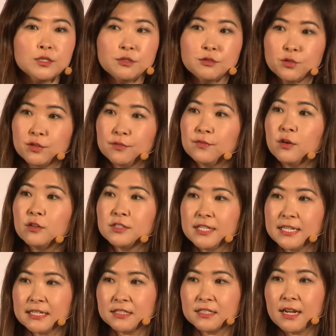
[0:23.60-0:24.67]
sort of
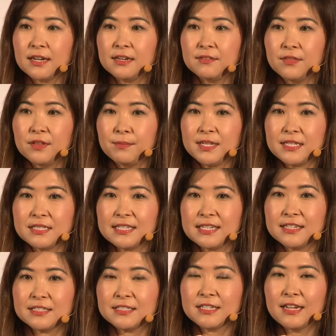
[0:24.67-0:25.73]
vaulting side of the
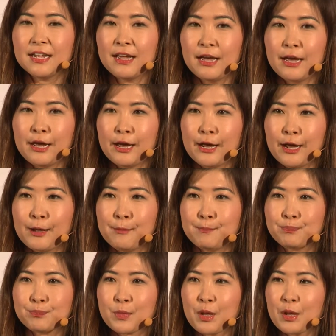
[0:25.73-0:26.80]
business.
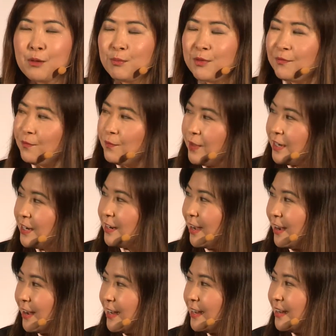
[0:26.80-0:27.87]
But Vin and
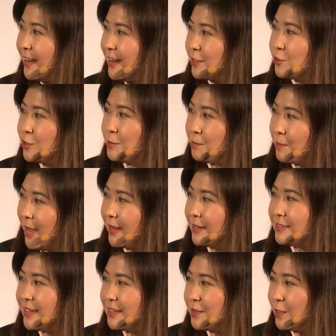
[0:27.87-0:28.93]
I actually
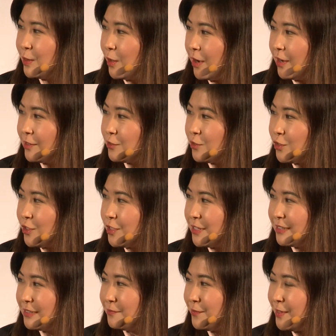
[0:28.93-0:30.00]
met at the launch.
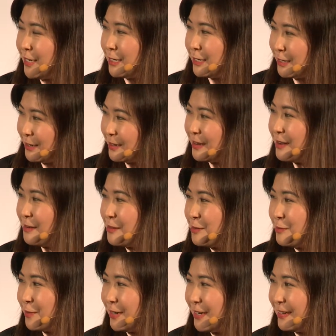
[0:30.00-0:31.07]
And Vin, do
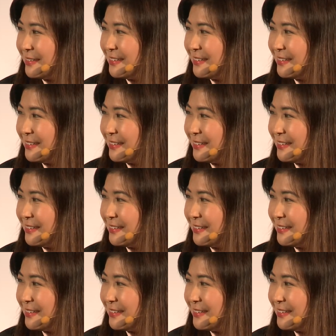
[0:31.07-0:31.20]
you want